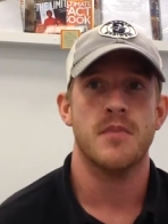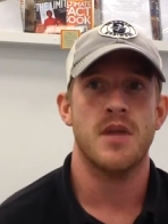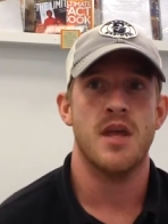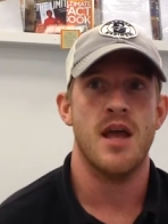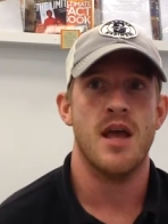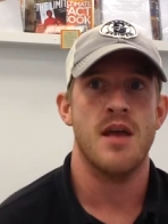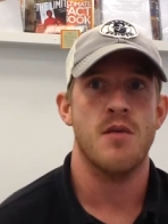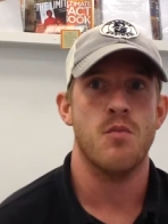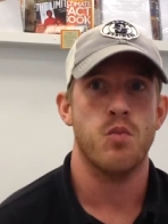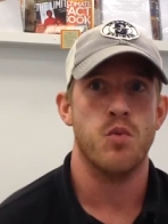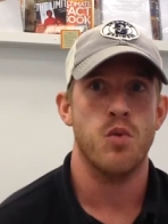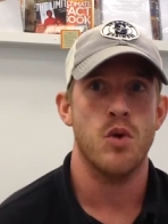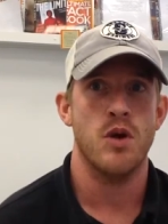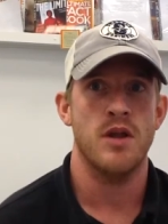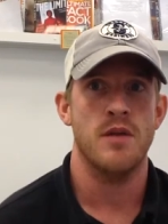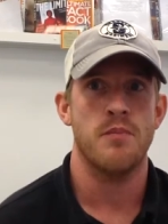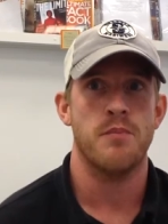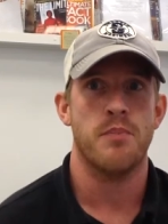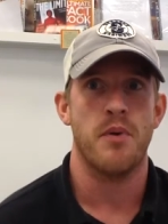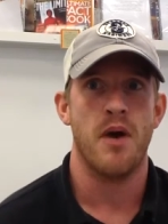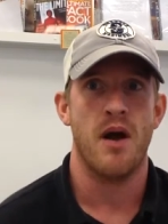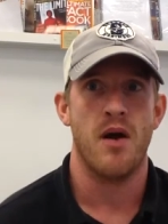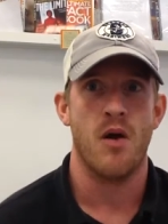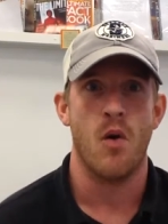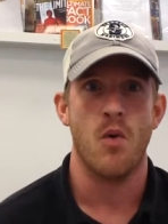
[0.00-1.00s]
it really
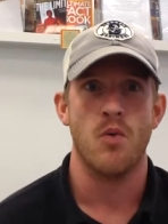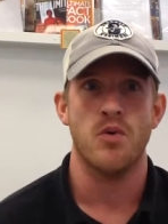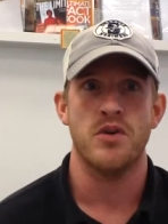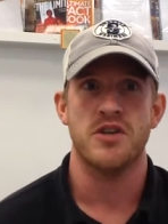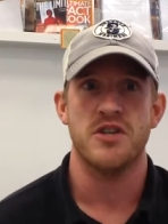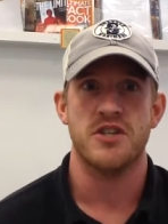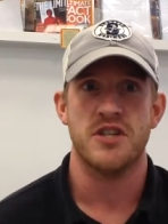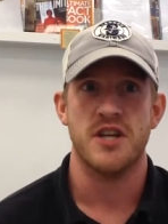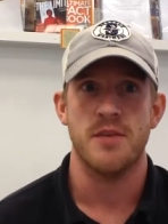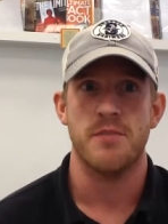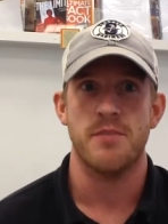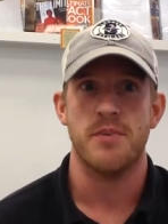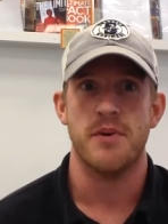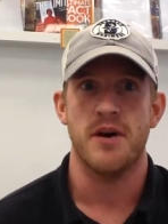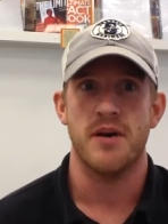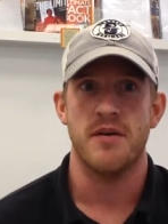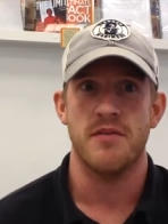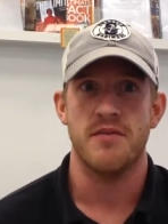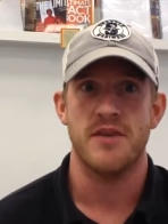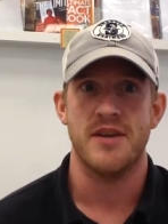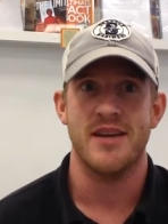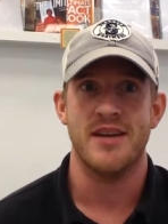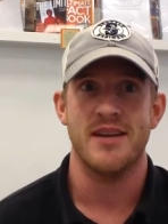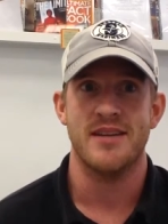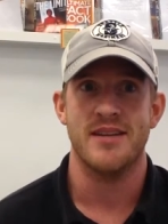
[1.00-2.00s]
brought ownership
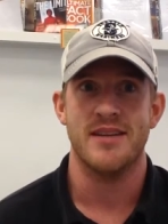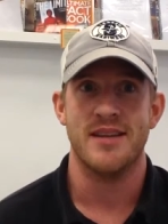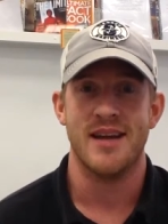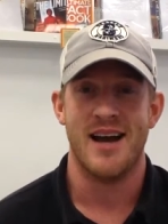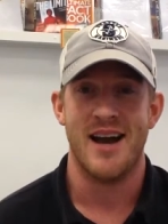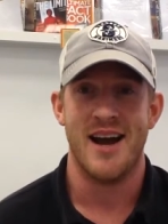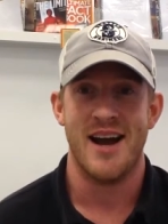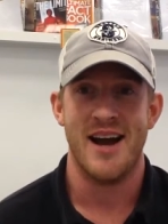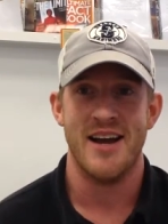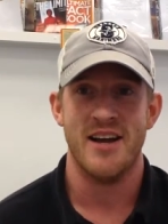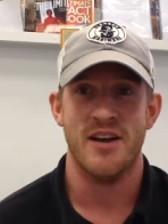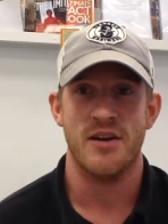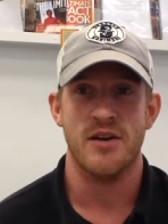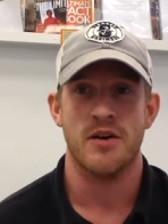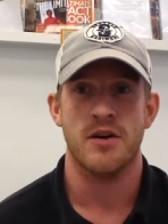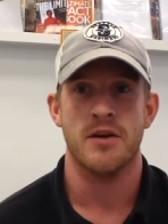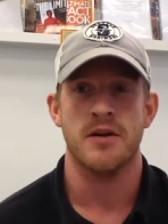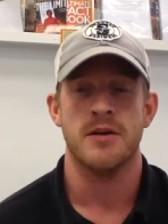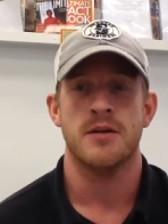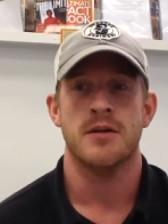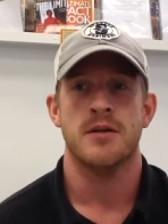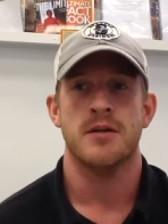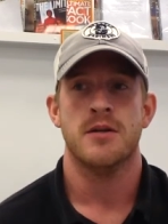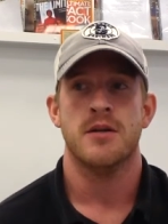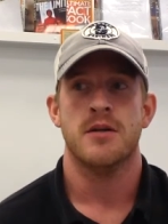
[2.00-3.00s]
of the entire
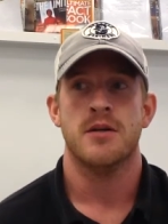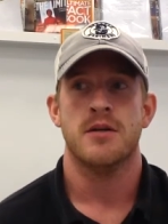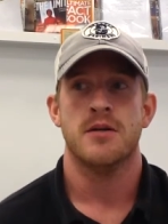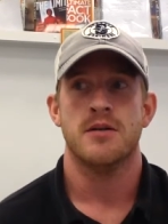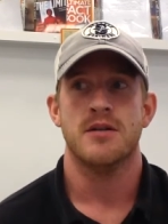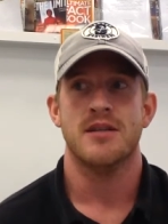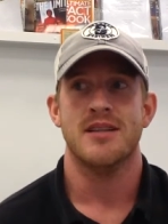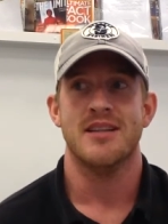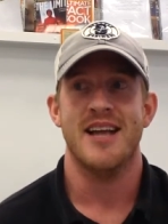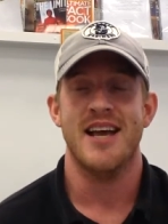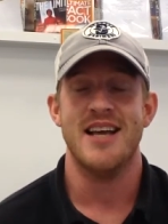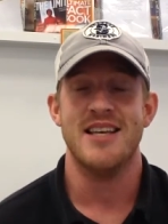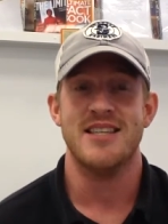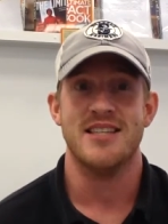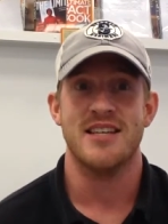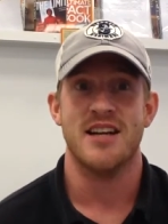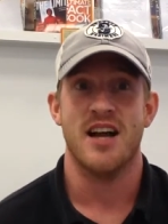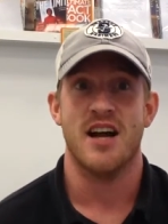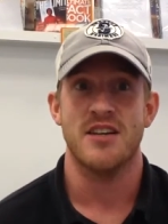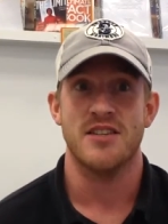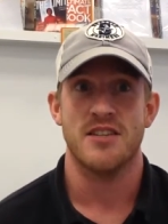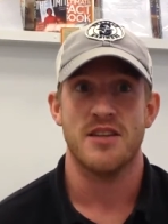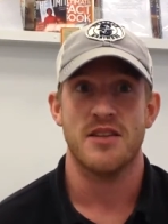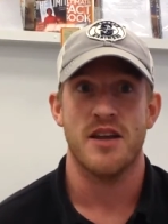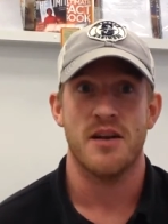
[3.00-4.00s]
lesson
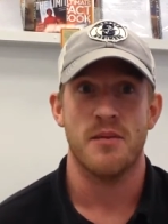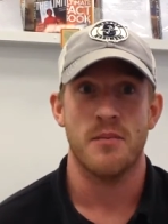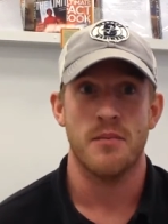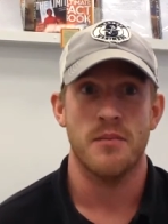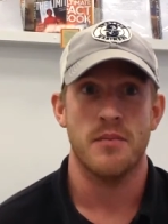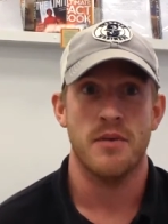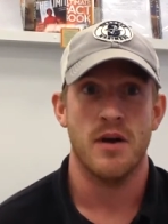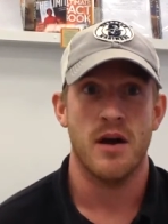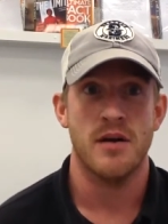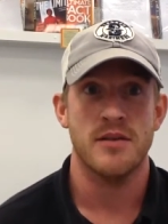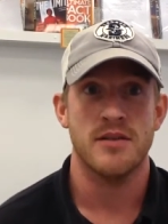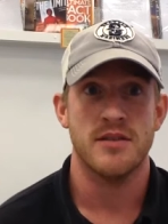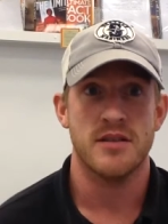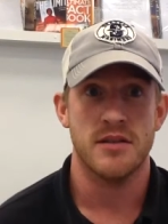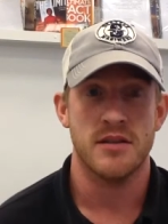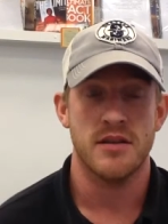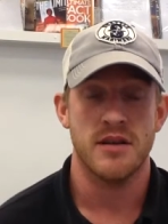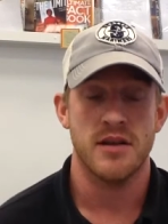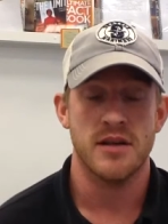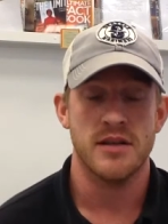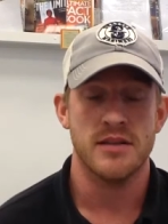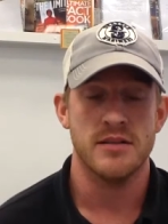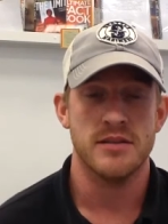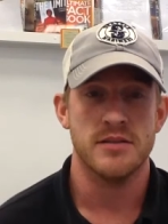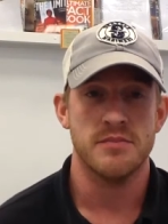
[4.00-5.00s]
onto
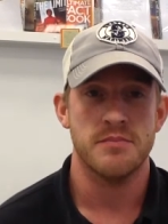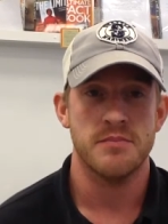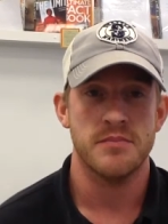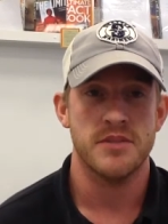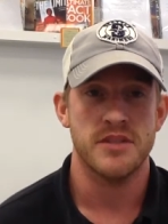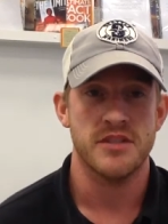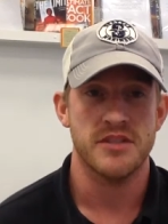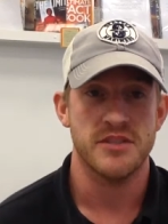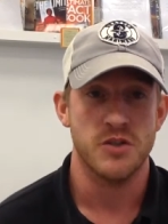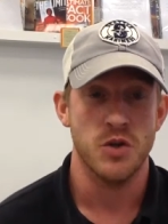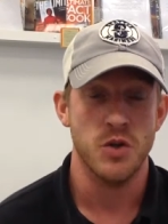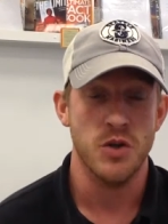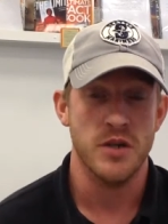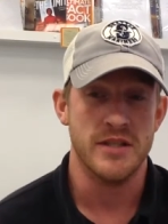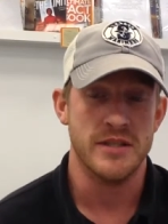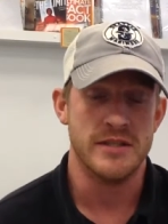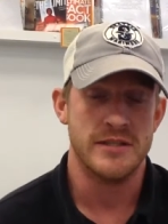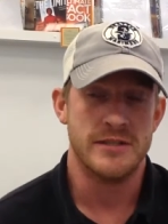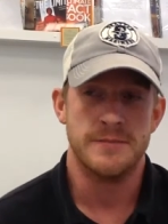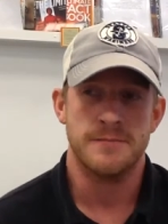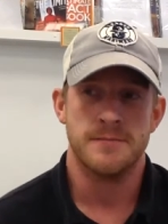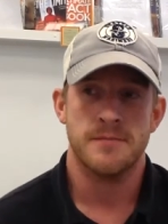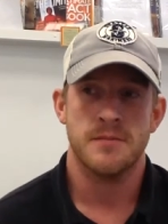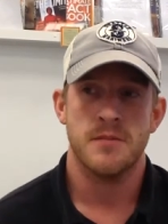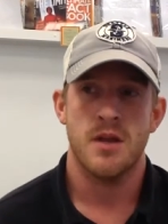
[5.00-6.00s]
the
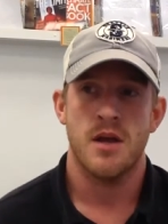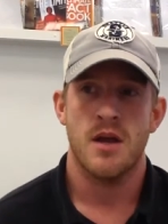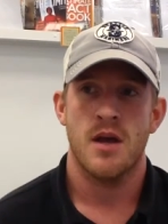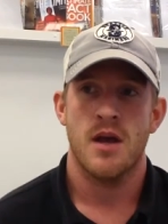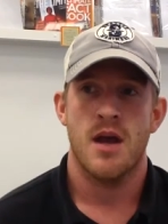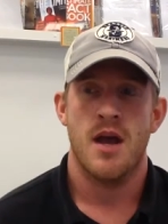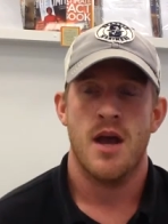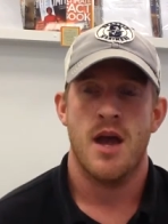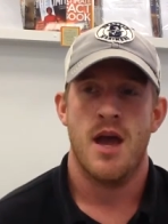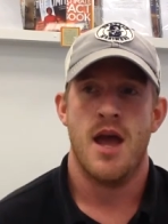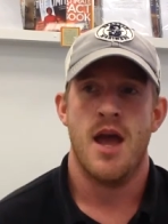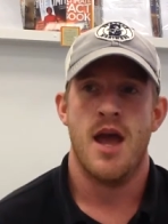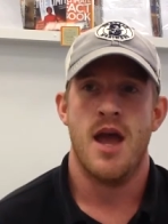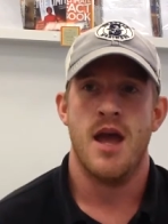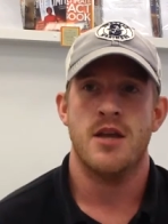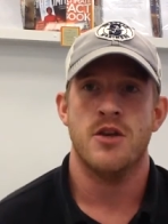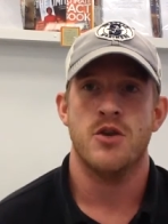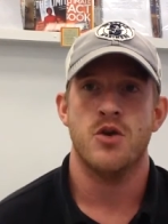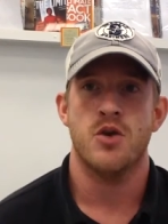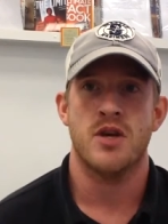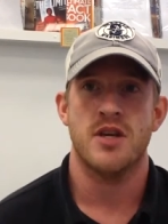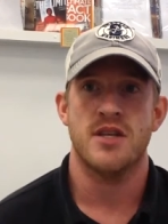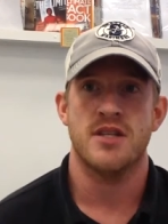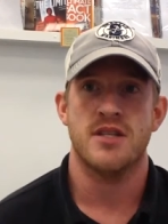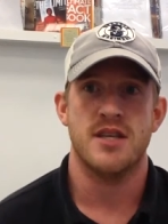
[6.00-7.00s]
students. And
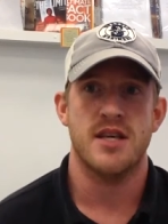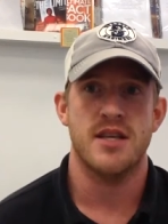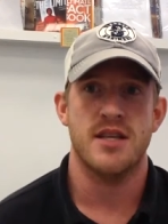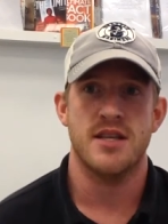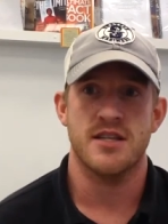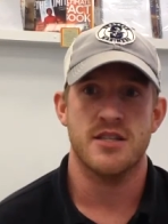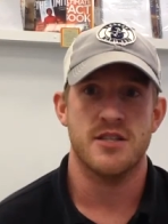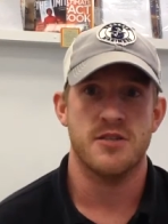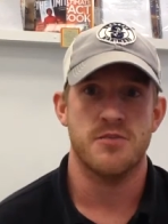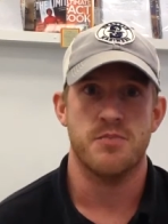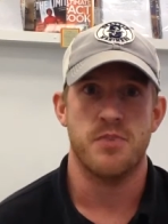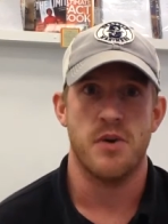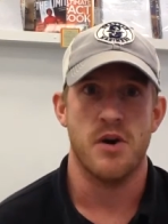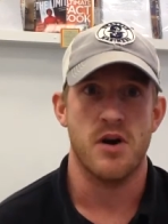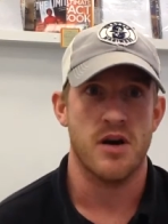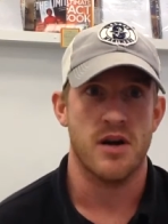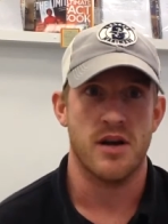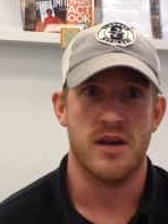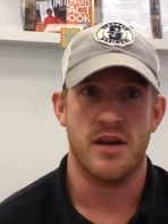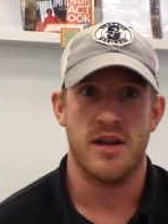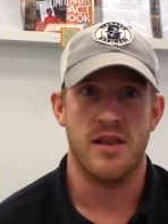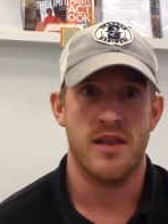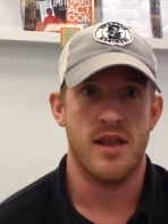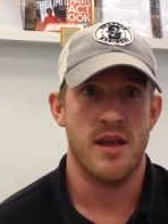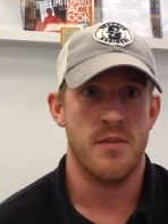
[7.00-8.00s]
you could see this
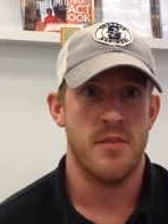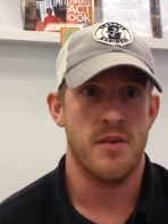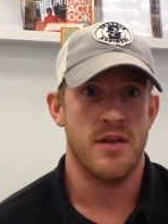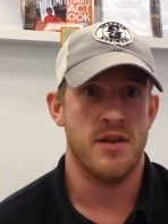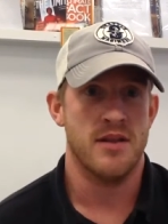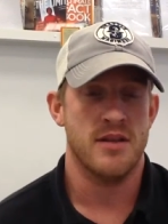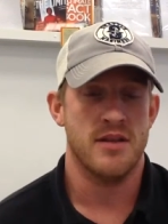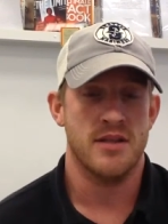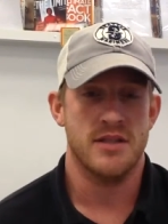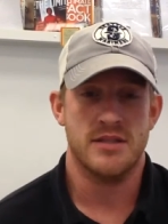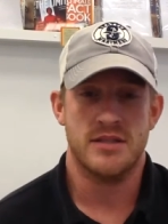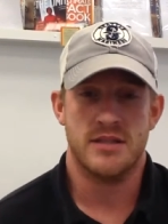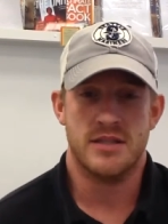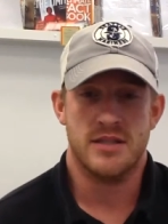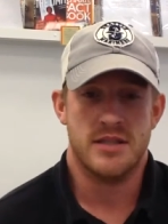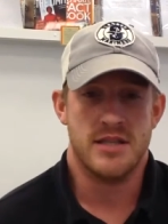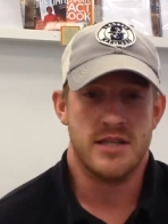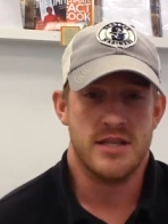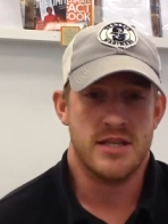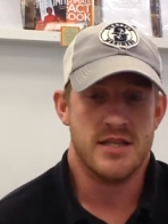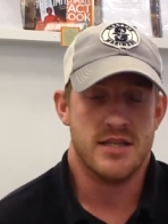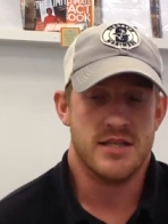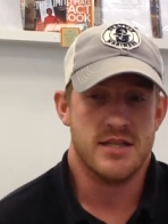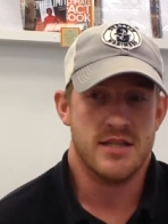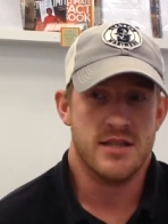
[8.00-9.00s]
spark in them and
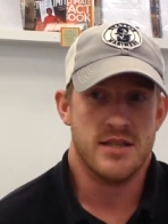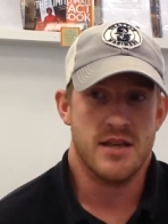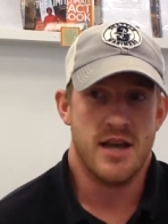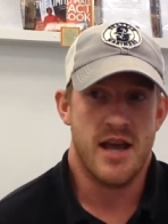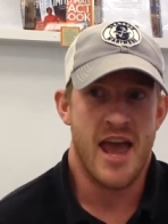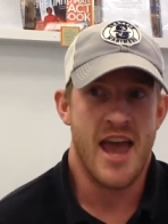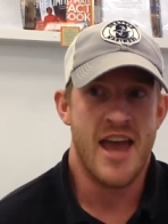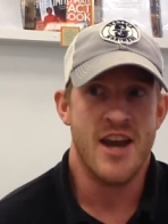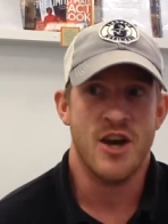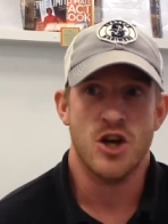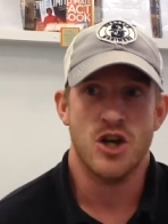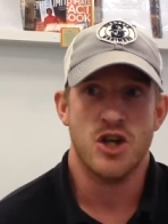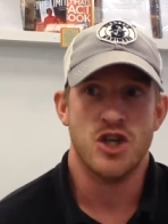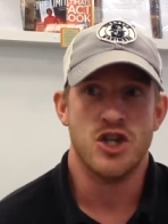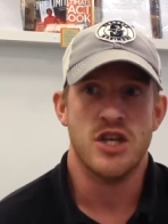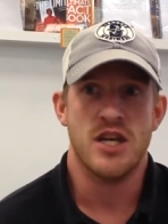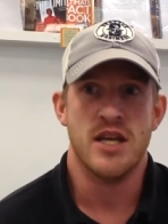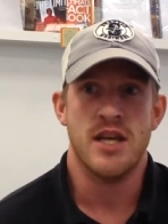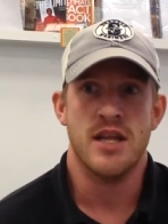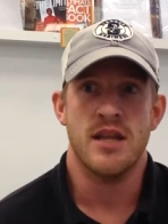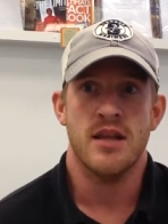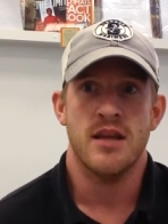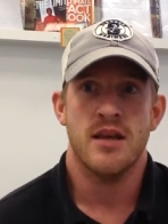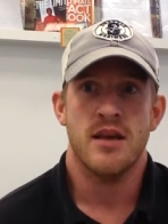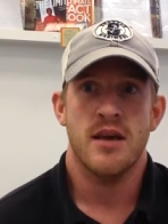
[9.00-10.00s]
this
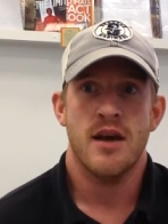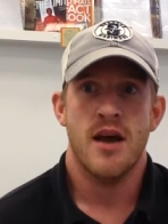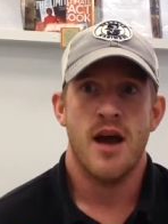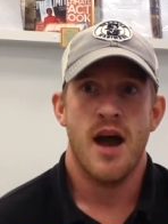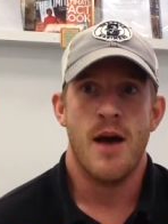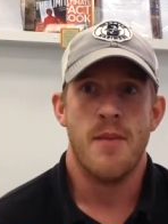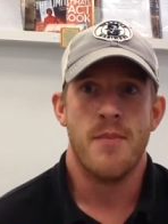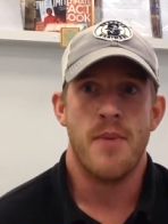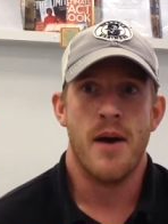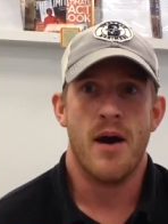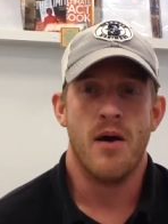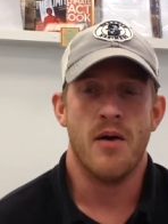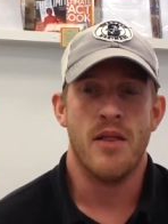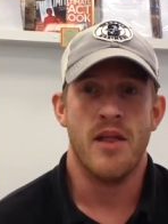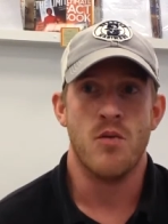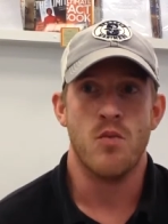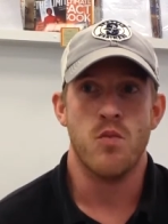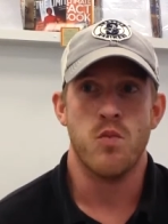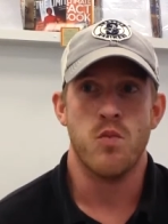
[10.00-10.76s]
energy about